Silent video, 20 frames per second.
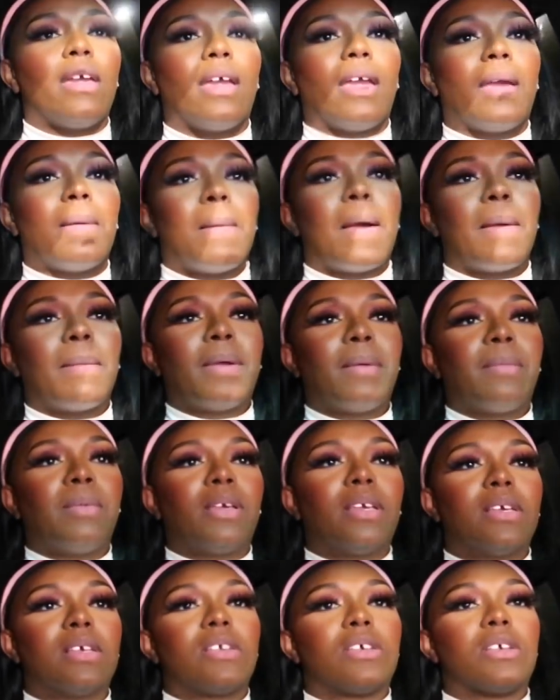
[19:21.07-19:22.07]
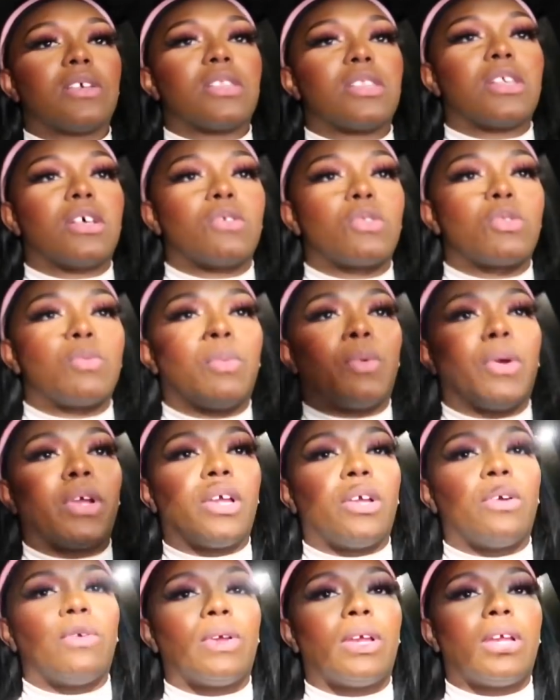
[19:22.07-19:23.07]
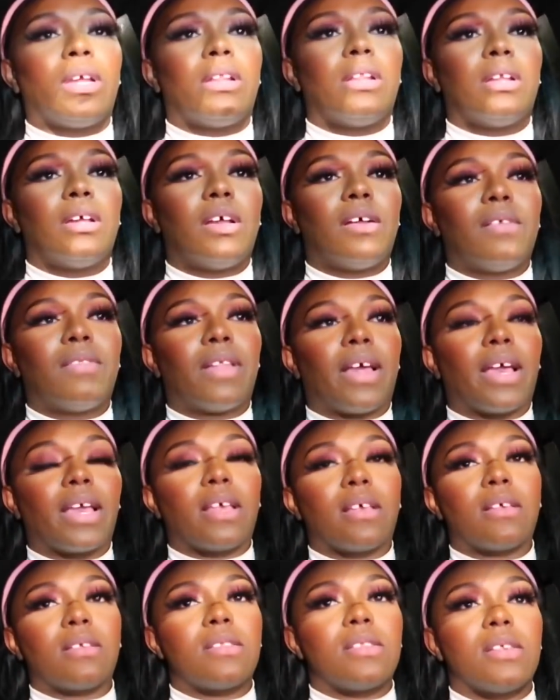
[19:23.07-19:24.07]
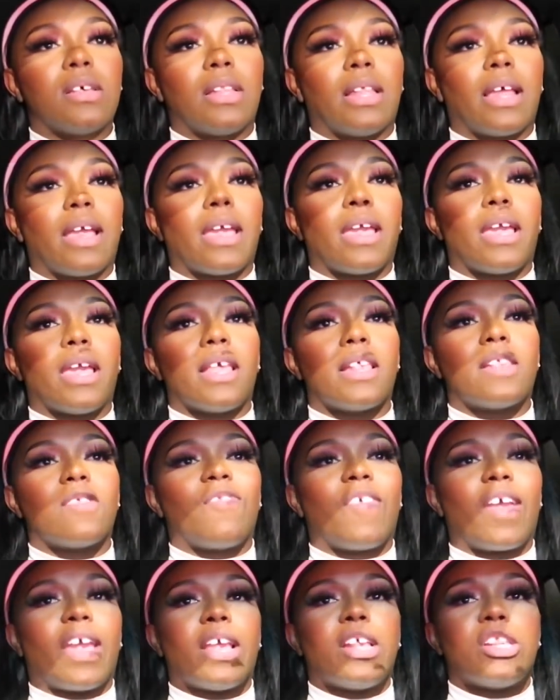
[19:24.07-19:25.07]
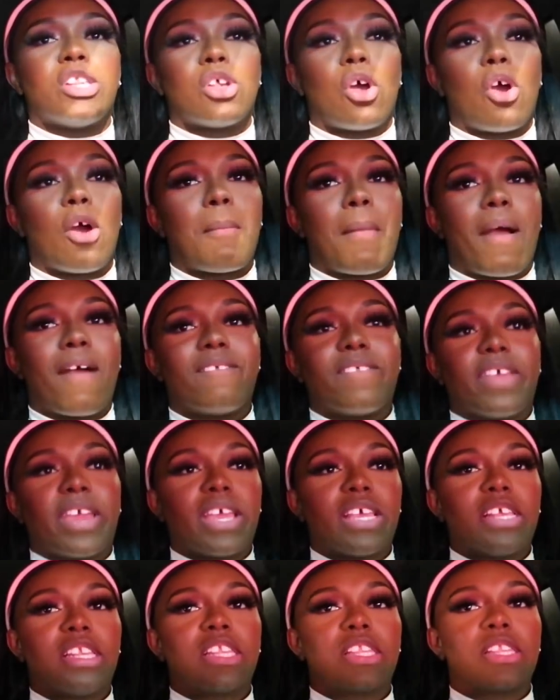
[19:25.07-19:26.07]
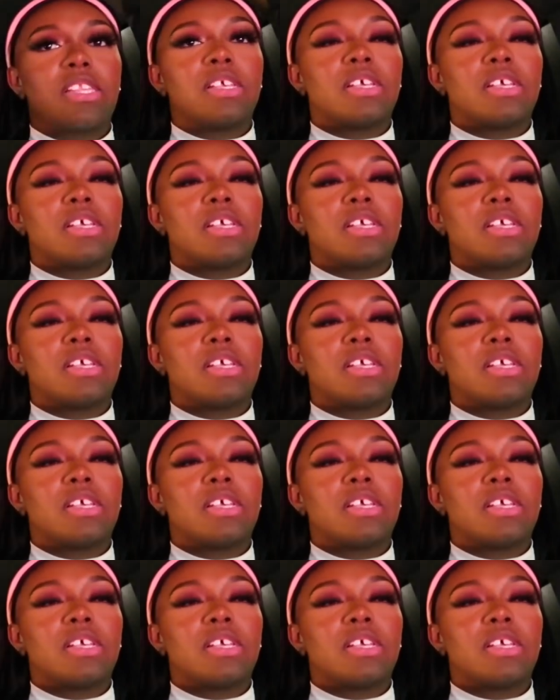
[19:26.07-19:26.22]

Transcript: And my baby is just so spoiled. He love, like, to lay his face on my face